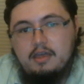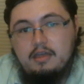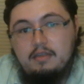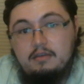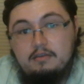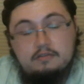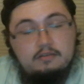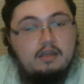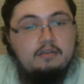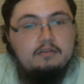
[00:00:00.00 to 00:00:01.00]
and then
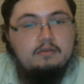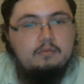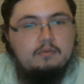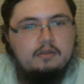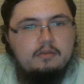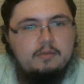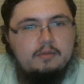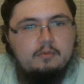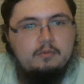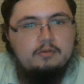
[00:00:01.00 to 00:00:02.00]
discuss it with other
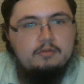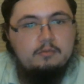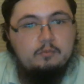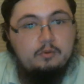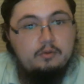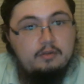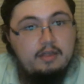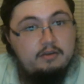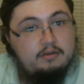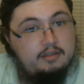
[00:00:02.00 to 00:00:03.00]
people, which will
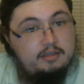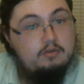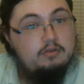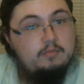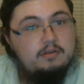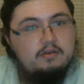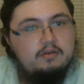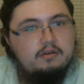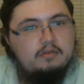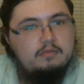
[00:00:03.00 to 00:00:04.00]
allow you to hear the
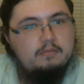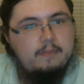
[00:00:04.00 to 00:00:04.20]
material,